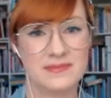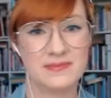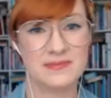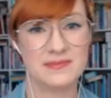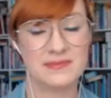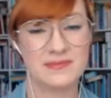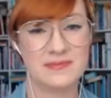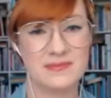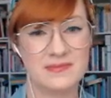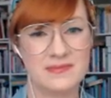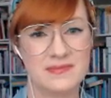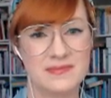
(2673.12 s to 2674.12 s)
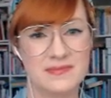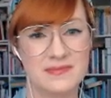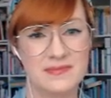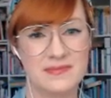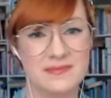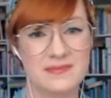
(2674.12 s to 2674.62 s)

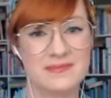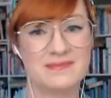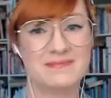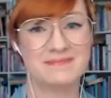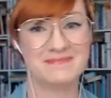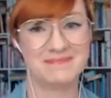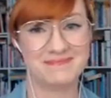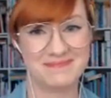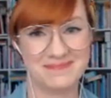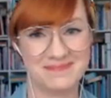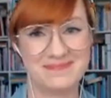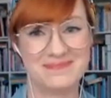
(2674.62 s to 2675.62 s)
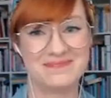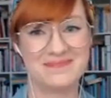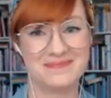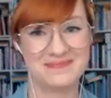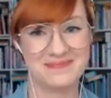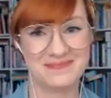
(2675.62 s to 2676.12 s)

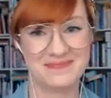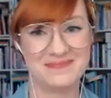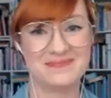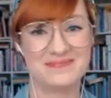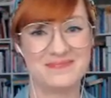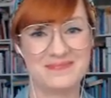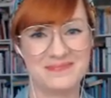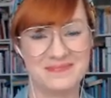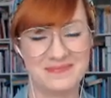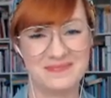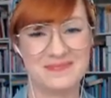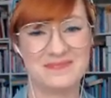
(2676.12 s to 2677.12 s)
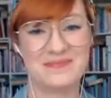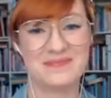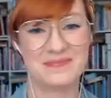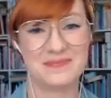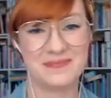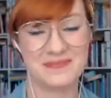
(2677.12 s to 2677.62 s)

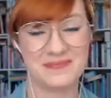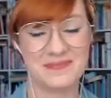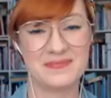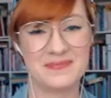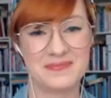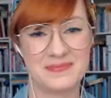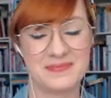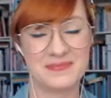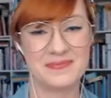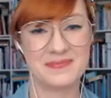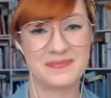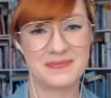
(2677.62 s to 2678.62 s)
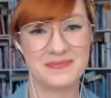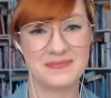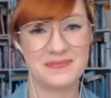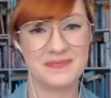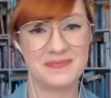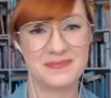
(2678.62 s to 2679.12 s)

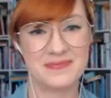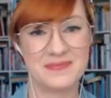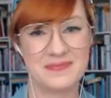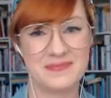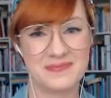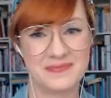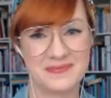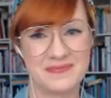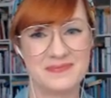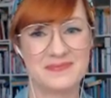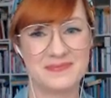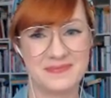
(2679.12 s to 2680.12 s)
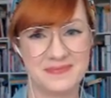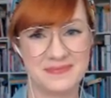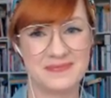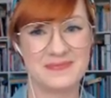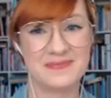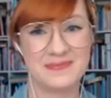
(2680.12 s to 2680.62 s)
This person isn't speaking.